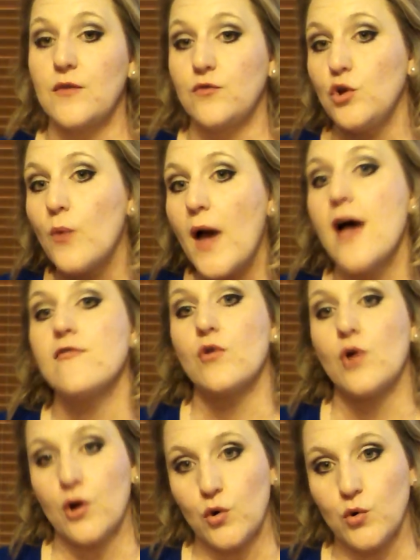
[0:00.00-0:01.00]
If you
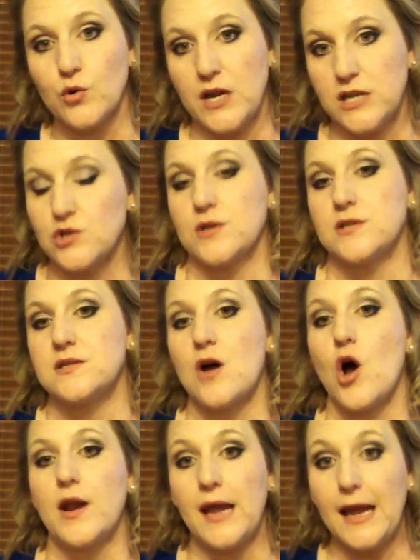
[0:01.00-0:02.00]
ever accrue
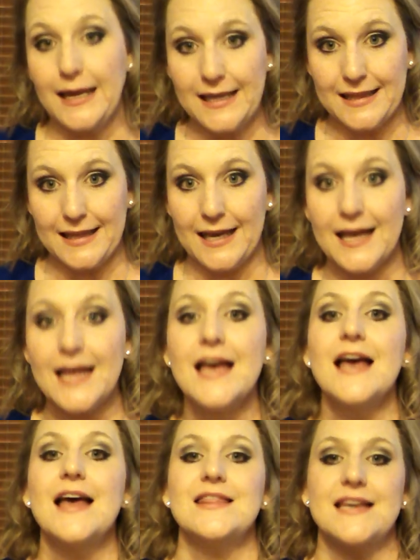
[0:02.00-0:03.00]
interest on anything
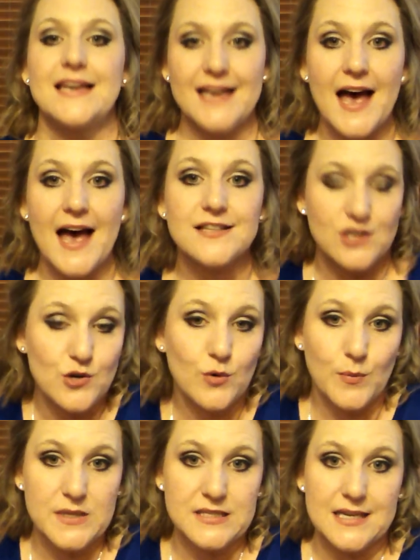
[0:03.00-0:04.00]
that has to do
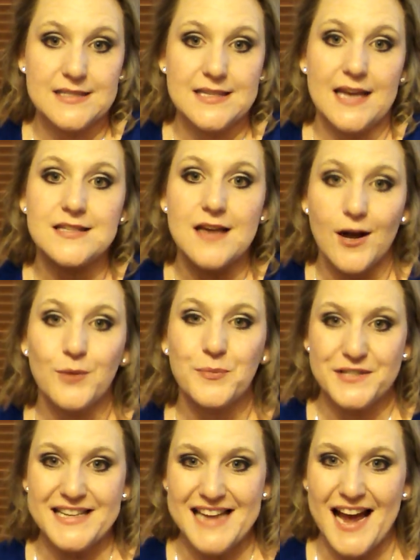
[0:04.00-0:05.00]
with business, it's
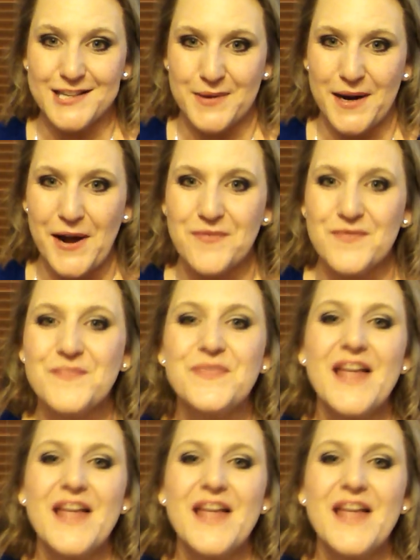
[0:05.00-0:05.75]
100% tax write-off.